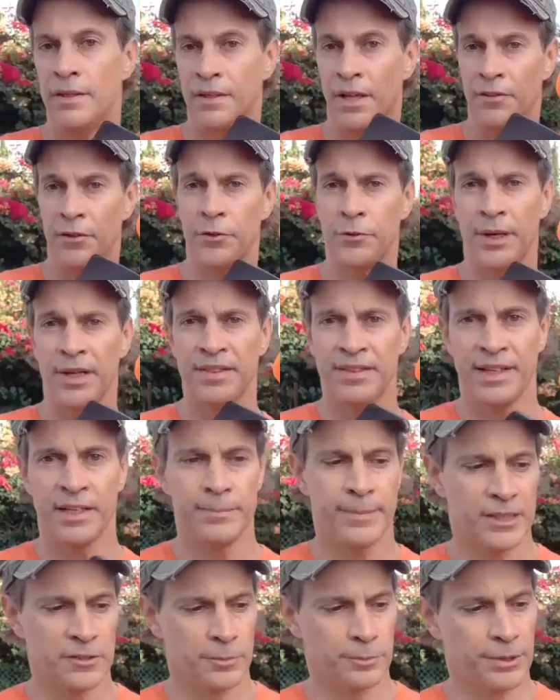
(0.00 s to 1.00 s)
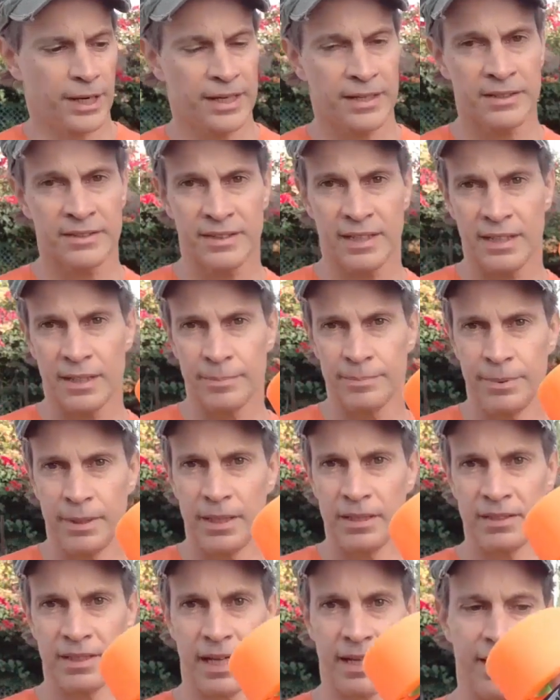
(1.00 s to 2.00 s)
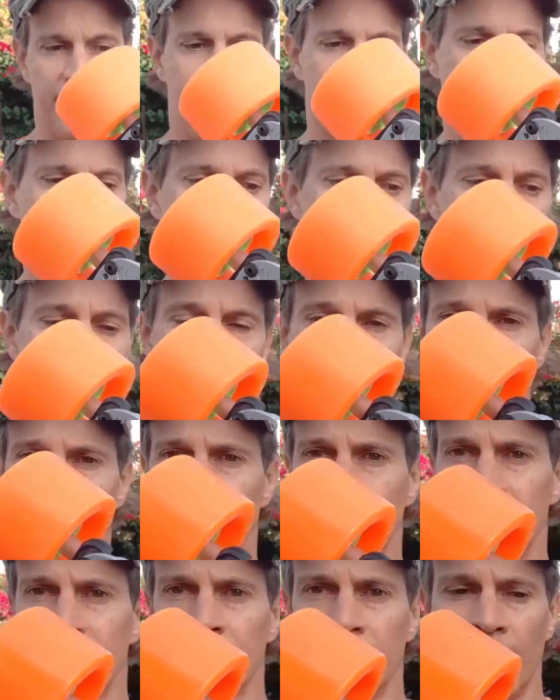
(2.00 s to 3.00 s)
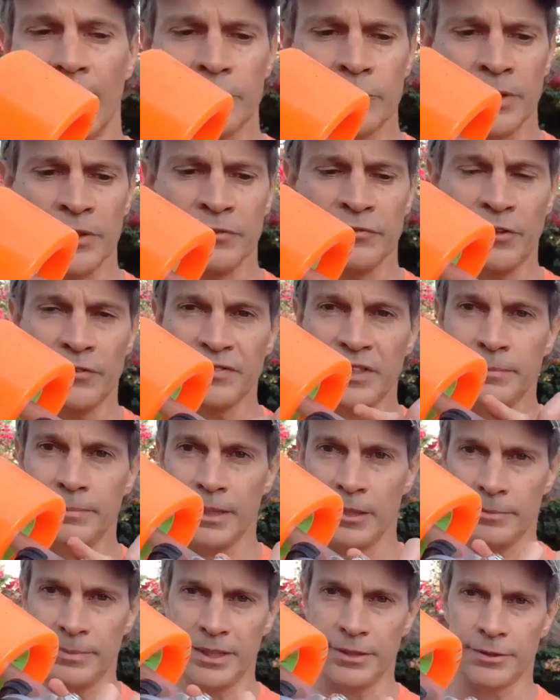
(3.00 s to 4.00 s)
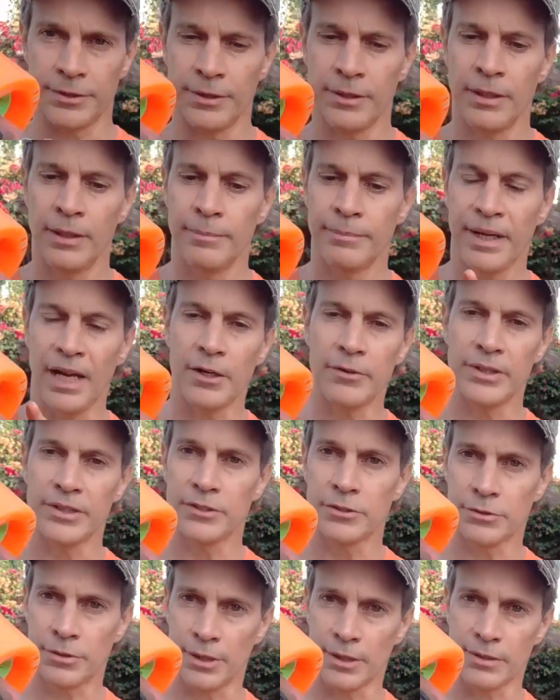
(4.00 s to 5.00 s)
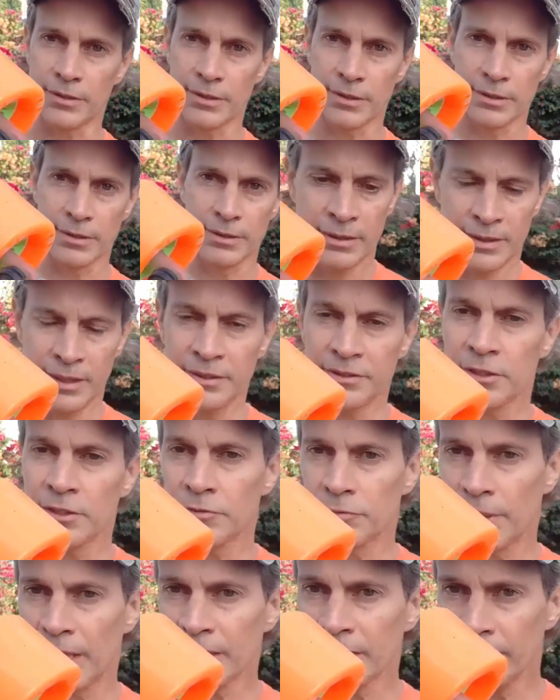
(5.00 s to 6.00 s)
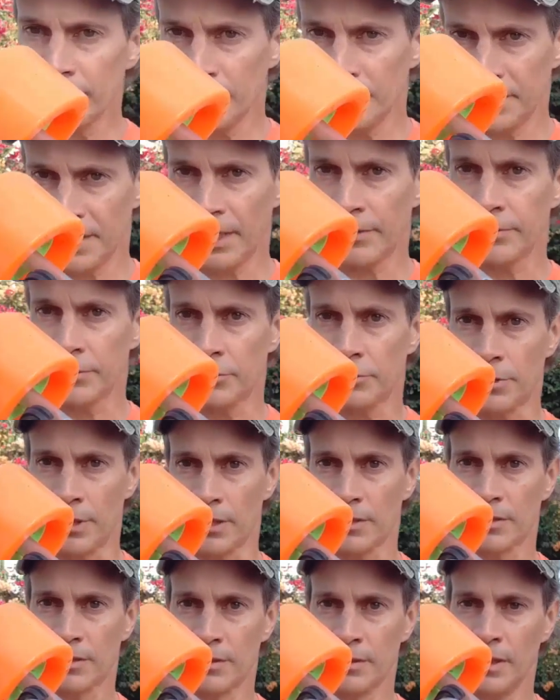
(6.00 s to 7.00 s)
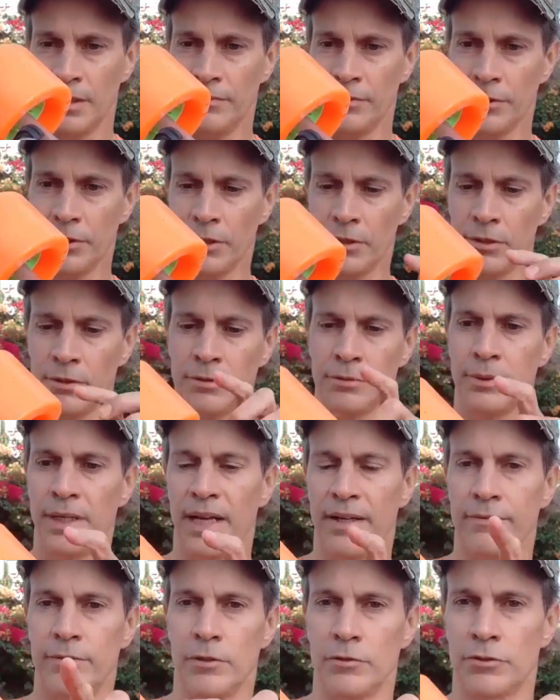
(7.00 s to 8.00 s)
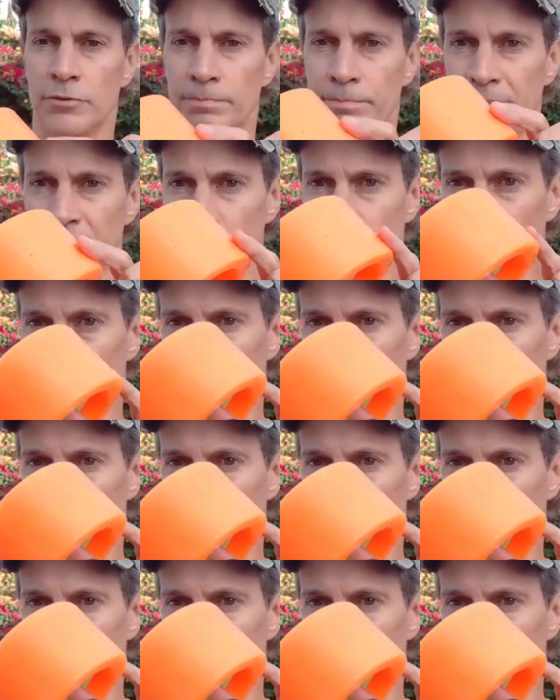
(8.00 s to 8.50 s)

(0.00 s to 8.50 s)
Another great thing about the bracket setup is that here we're running 150mm Paris trucks. These are relatively narrow trucks, even though we have those big